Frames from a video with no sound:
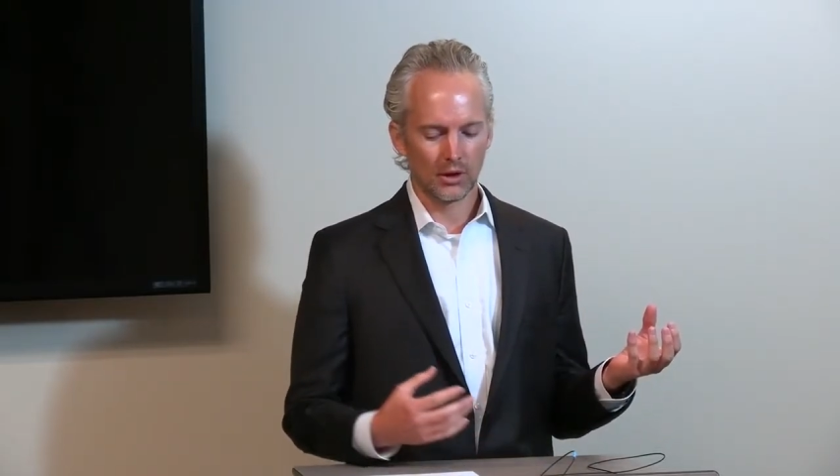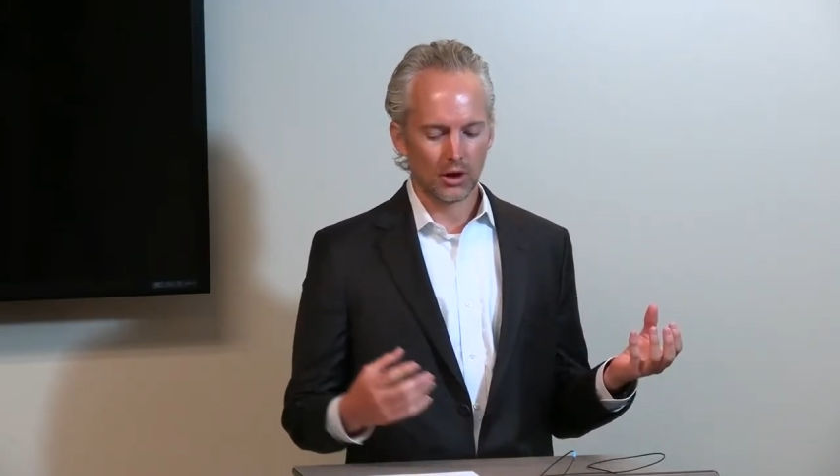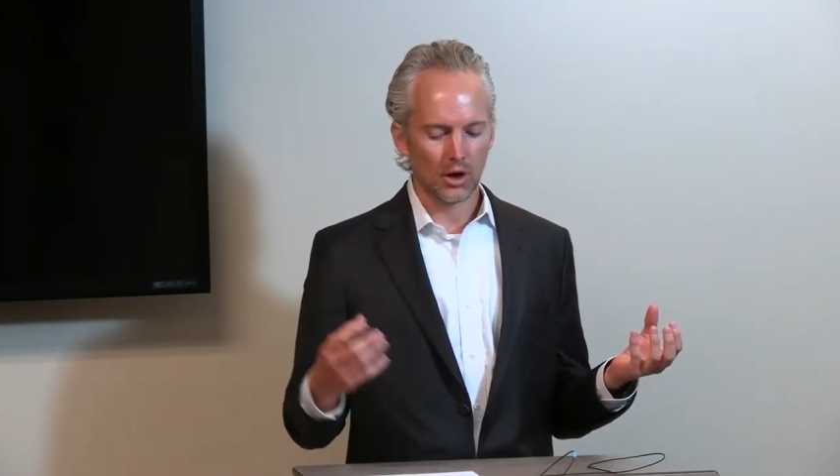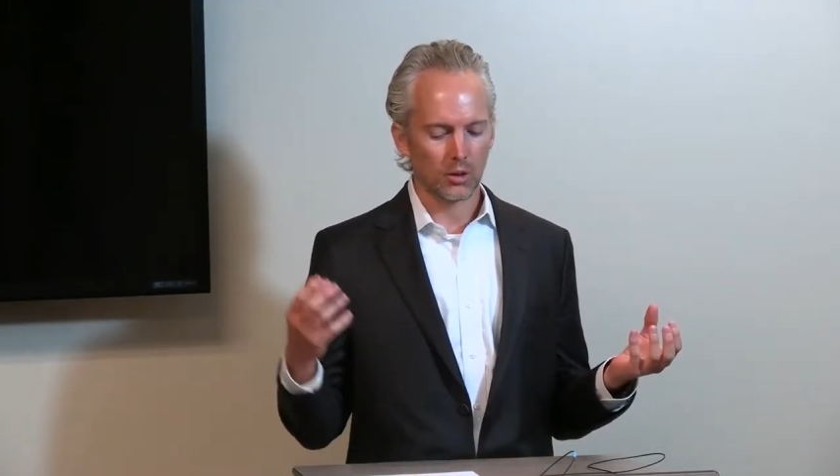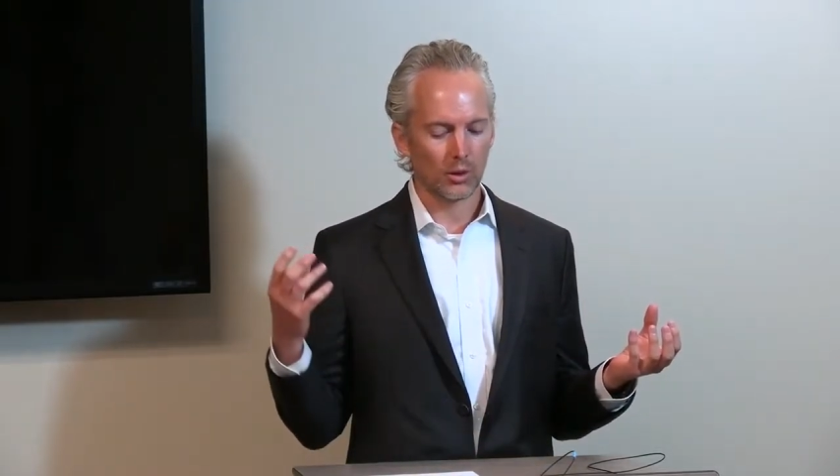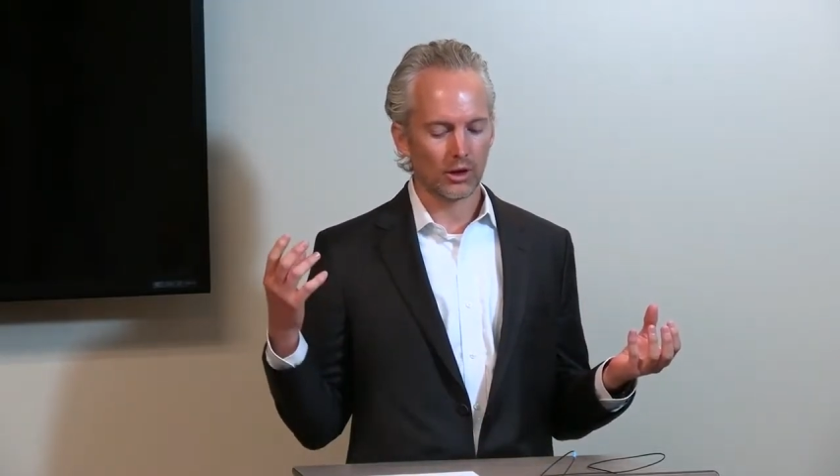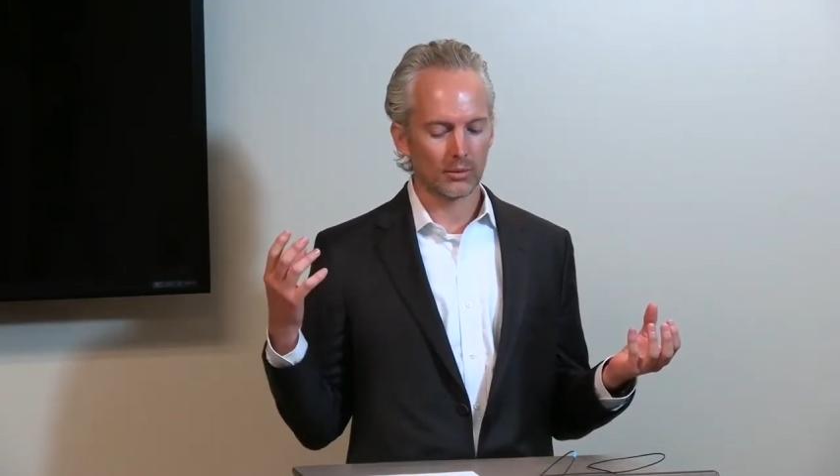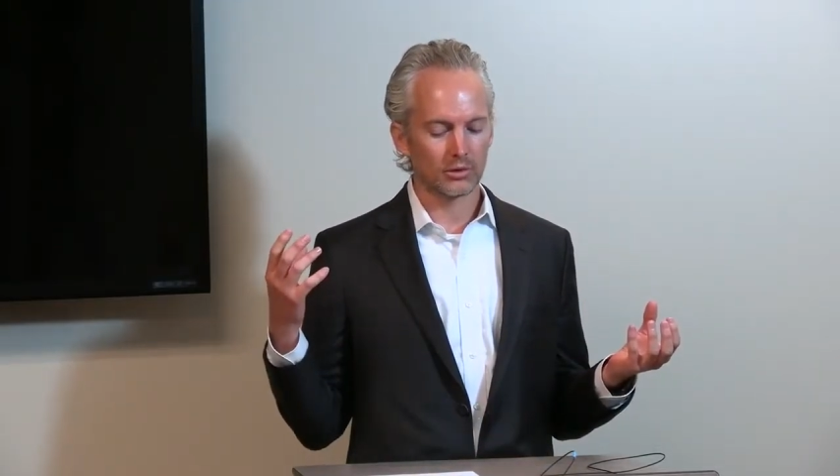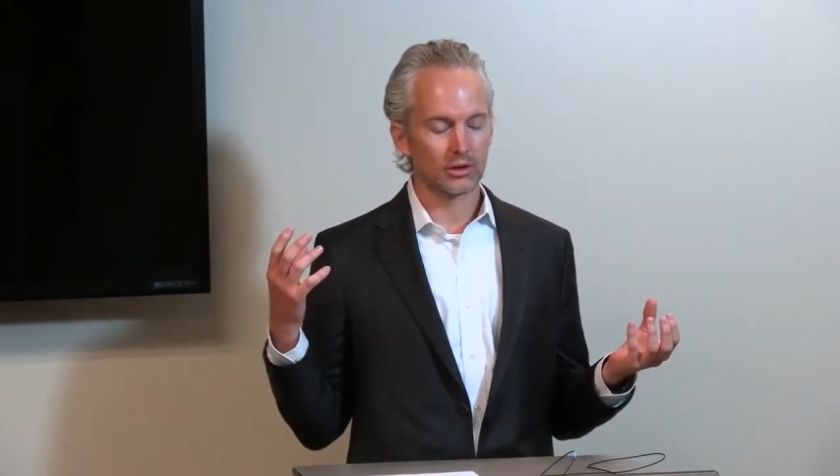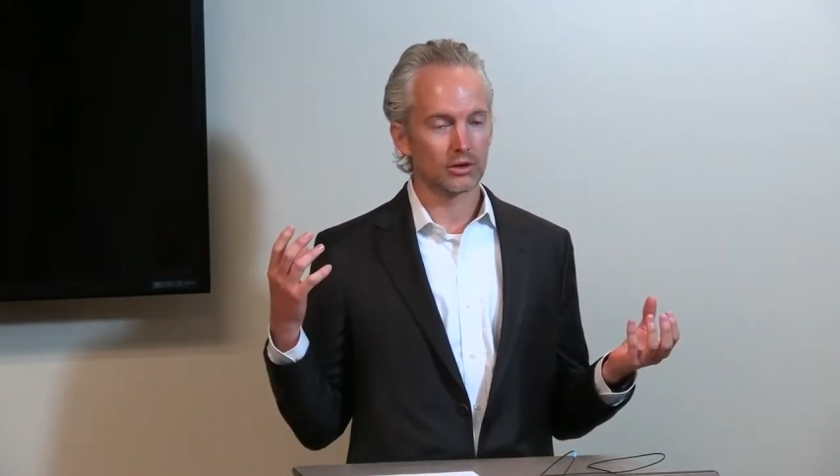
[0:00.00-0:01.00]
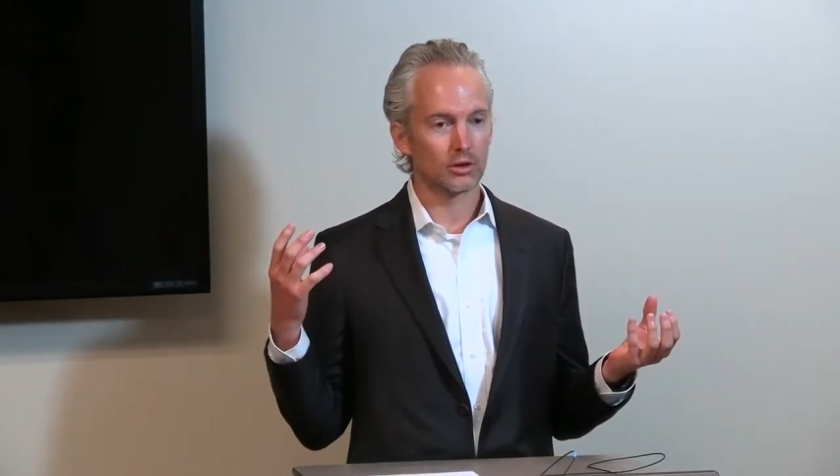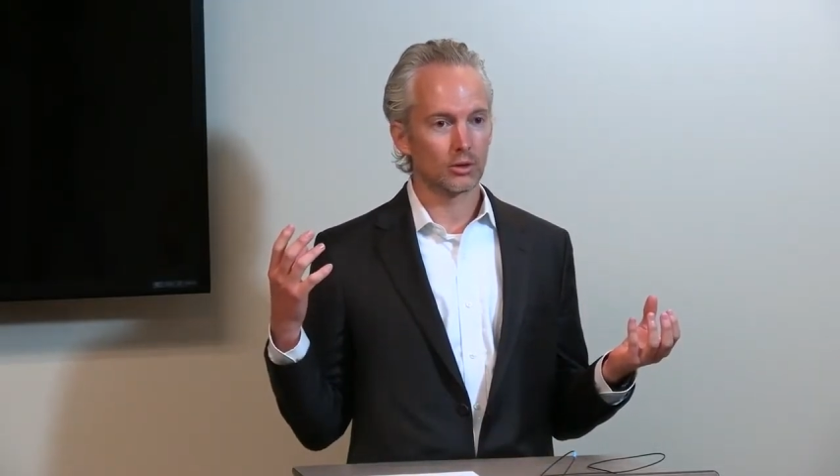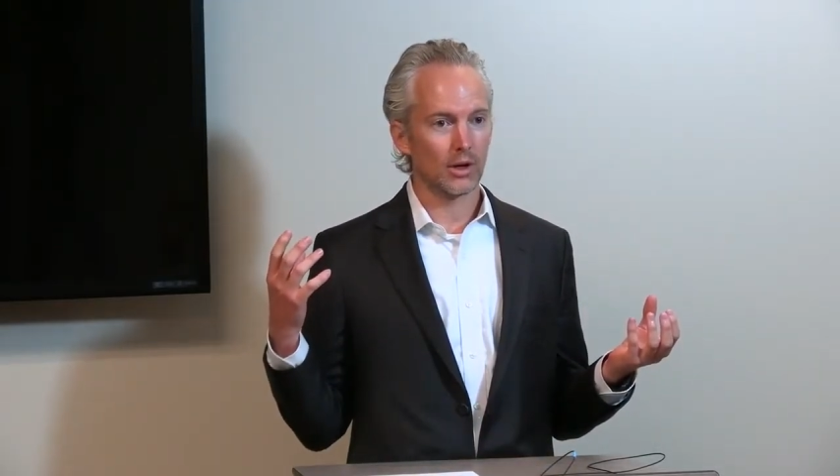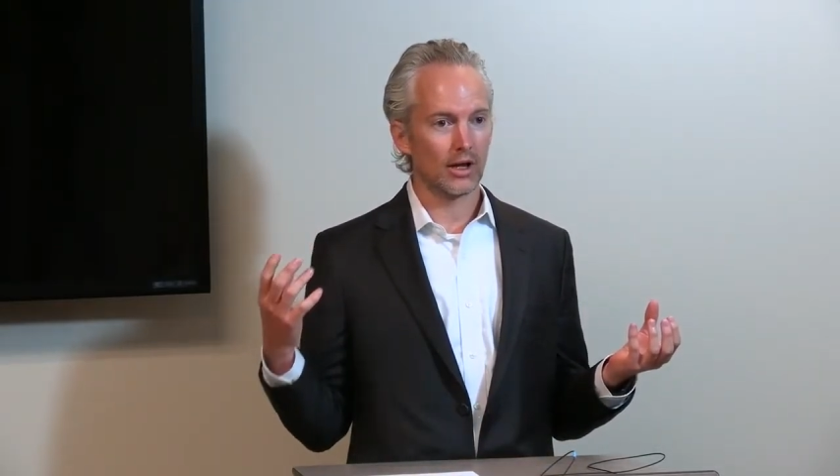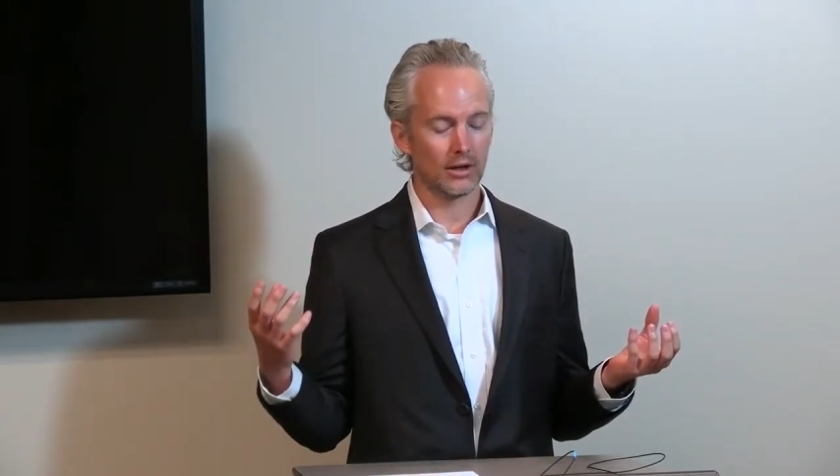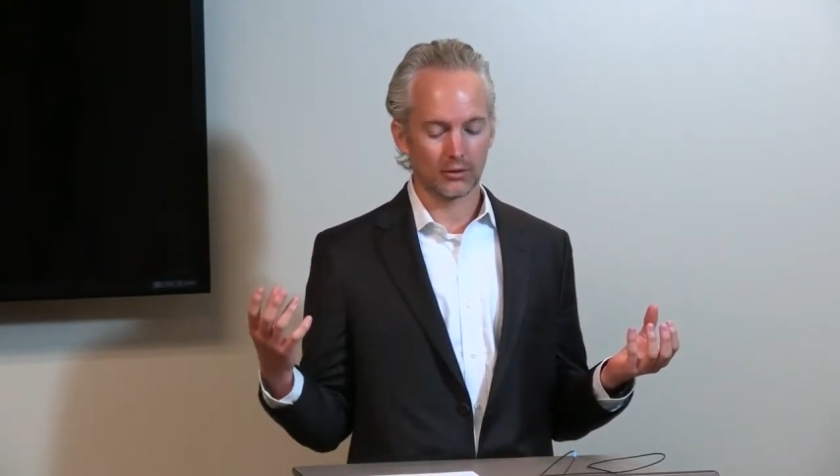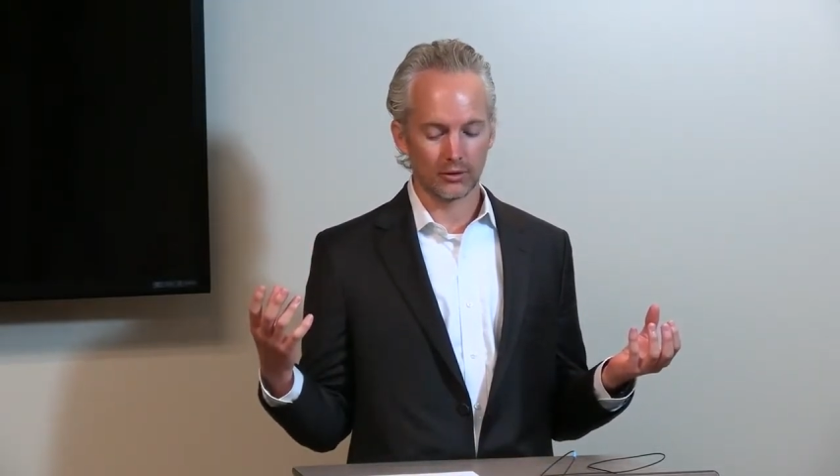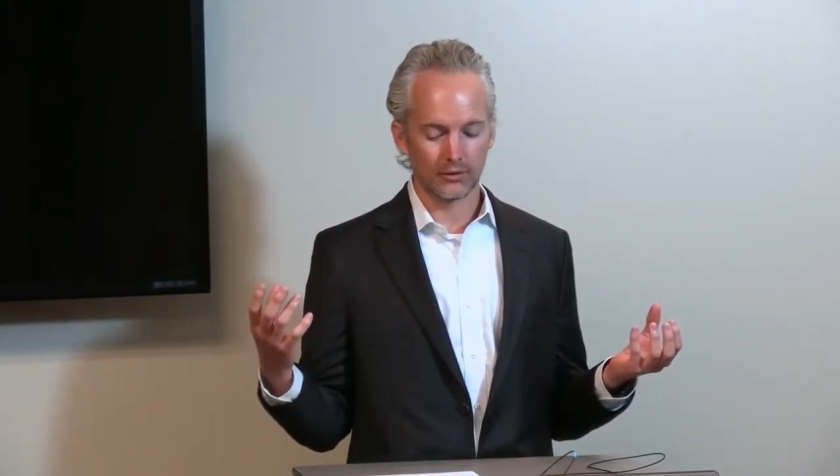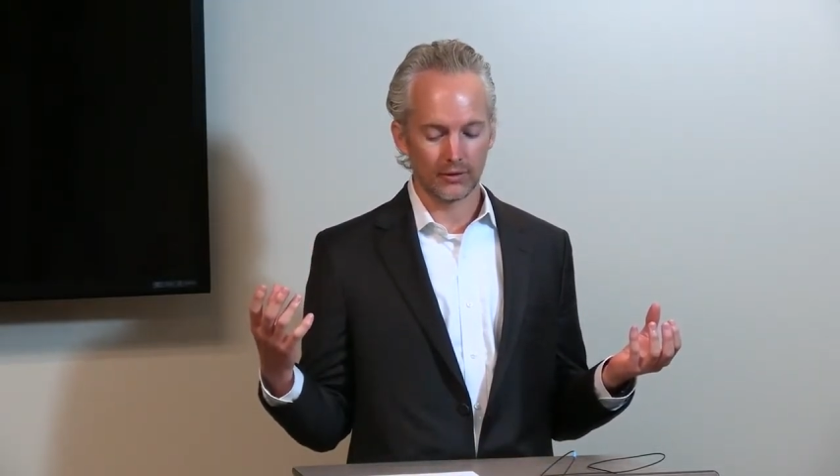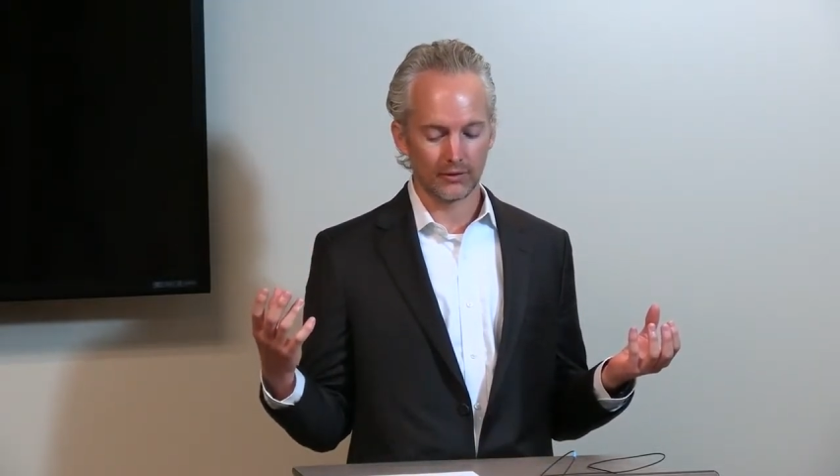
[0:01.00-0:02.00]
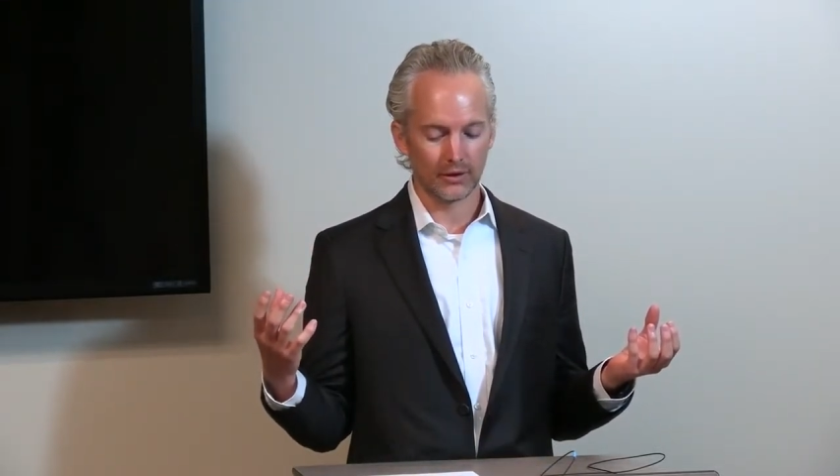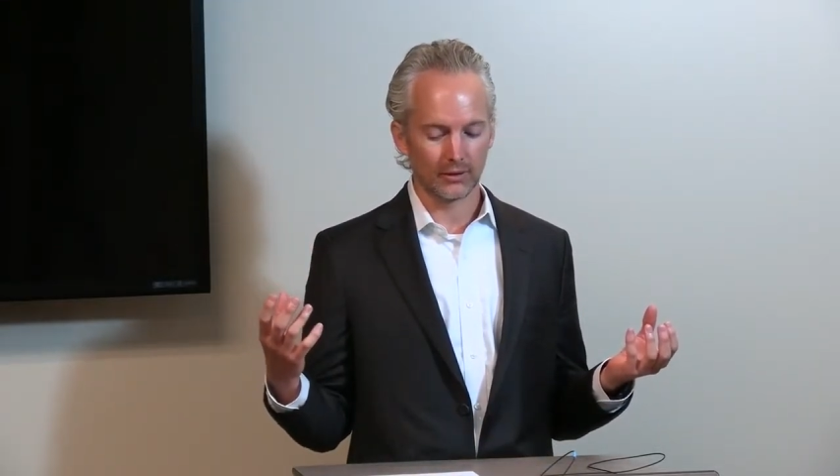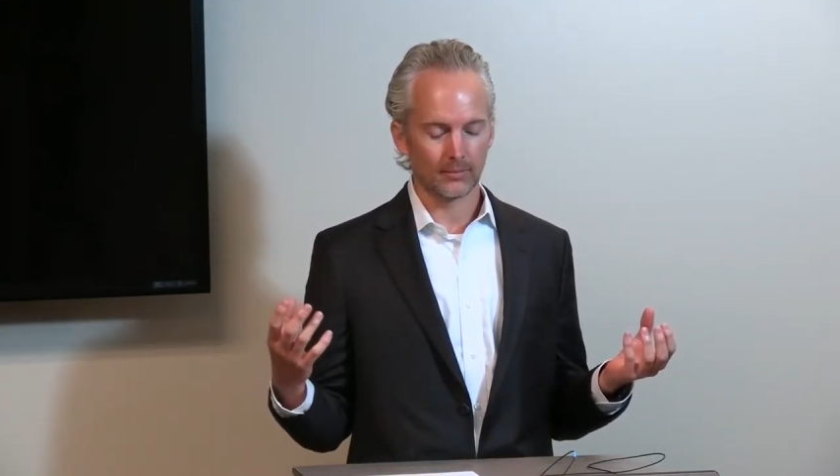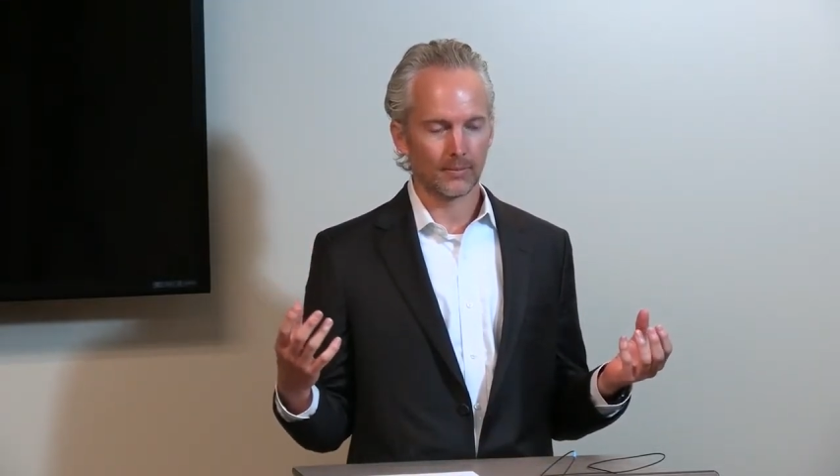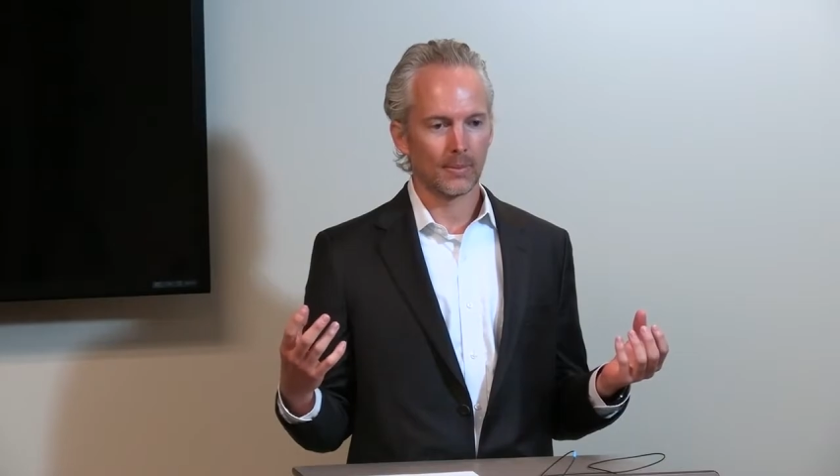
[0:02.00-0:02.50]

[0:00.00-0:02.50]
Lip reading: all the way up to 850.